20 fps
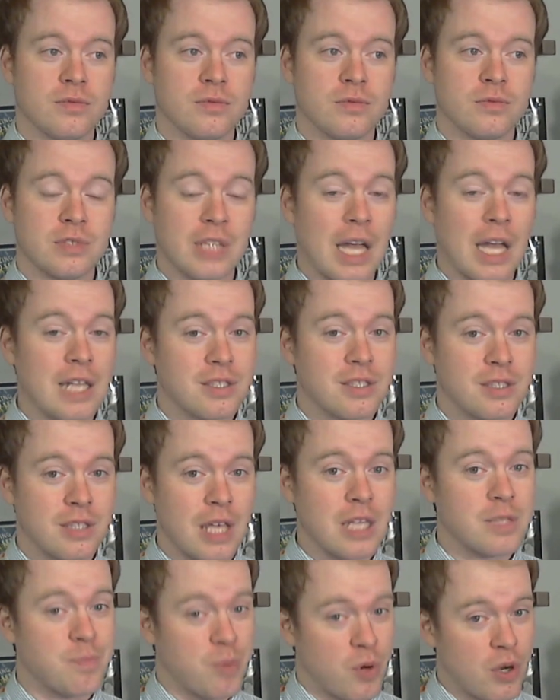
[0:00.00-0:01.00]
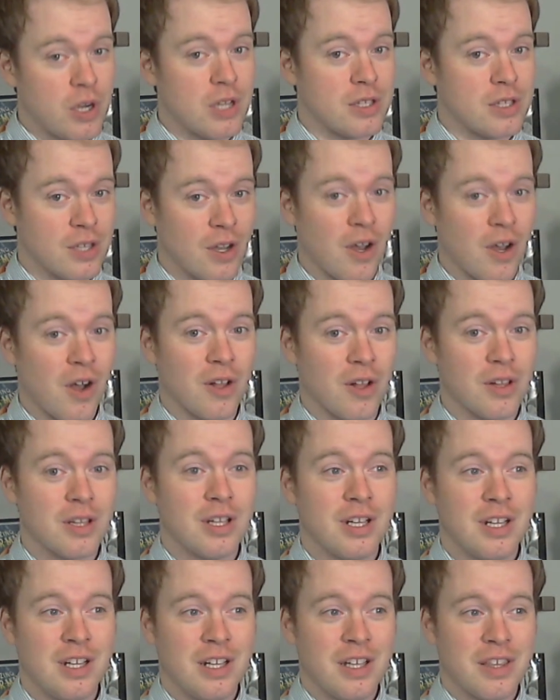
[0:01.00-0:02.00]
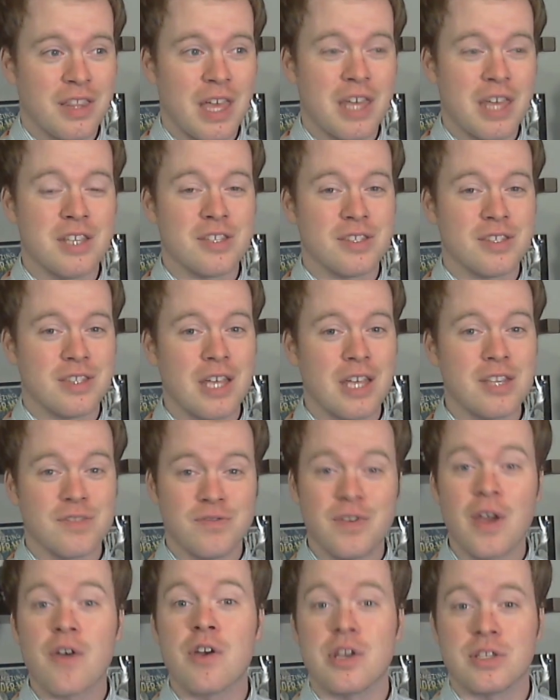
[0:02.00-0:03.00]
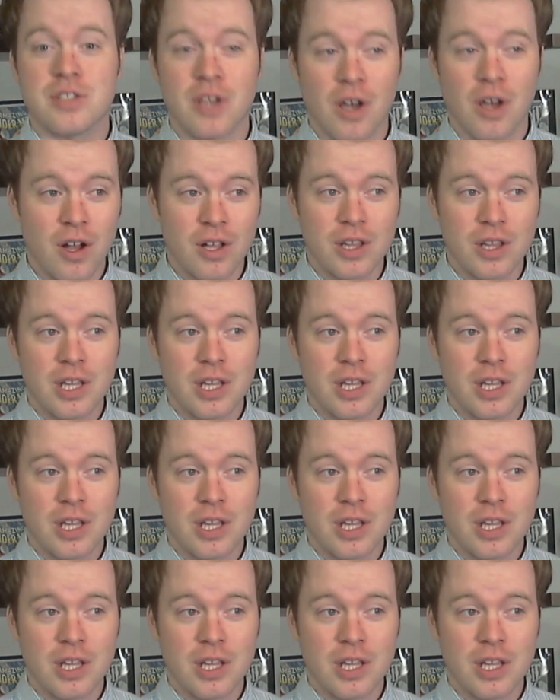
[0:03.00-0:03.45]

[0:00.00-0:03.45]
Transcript: That's pretty tall. That is very tall.